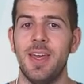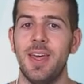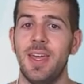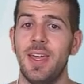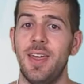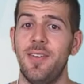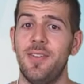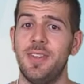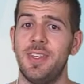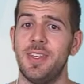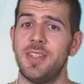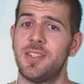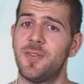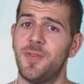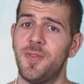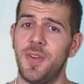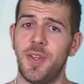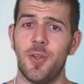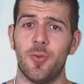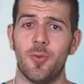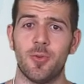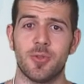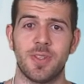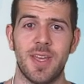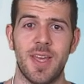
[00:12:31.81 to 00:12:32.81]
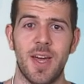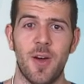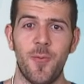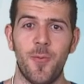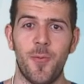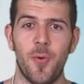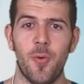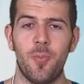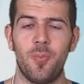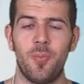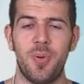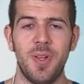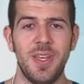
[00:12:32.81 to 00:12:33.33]
If this video was
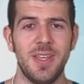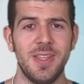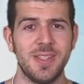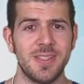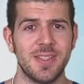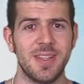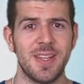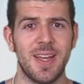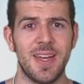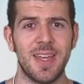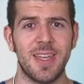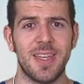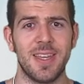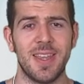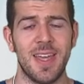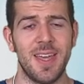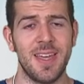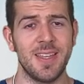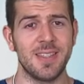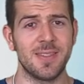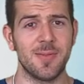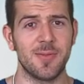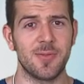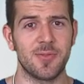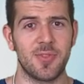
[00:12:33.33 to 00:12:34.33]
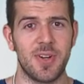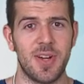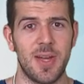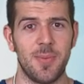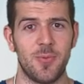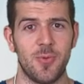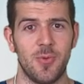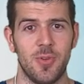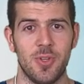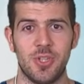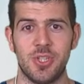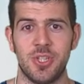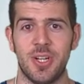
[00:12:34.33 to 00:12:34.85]
helpful, please like it and subscribe
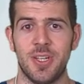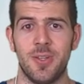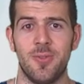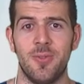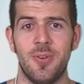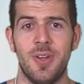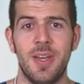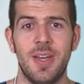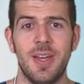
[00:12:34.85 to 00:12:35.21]
to the channel.